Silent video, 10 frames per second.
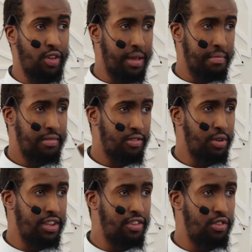to him. So
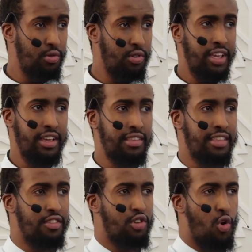what does he do? He
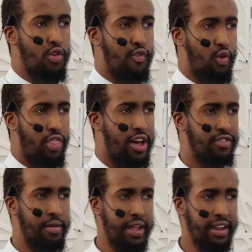sends only
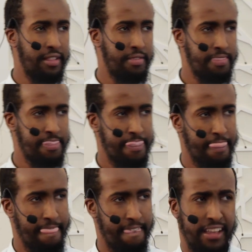4,000 men.
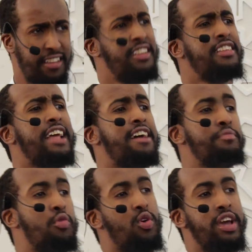Because he doesn't have
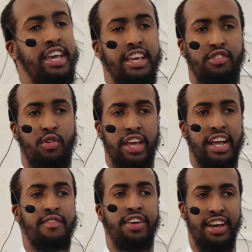more. He's only a
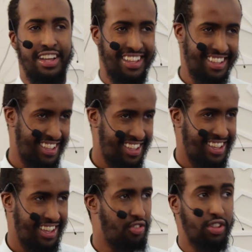governor.
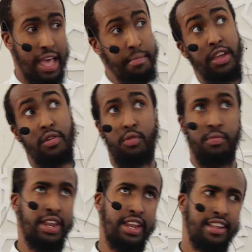He's not the Amir
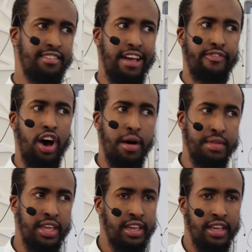al-Mu'mineen. He doesn't have the
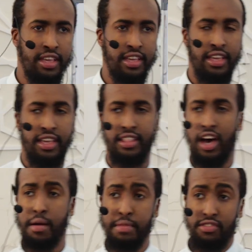army.
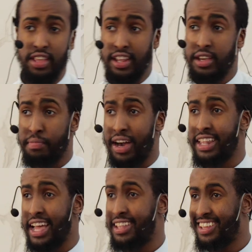The army is in
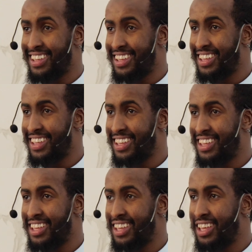Baghdad.
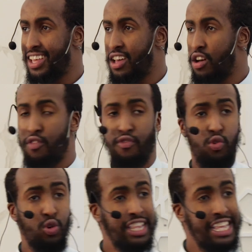
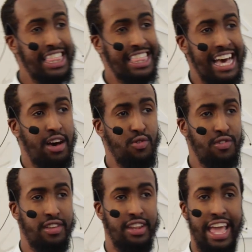
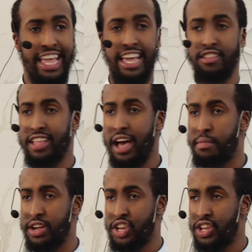40,000 against
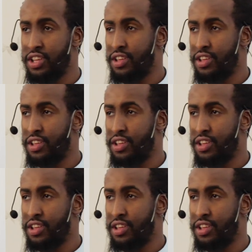how much?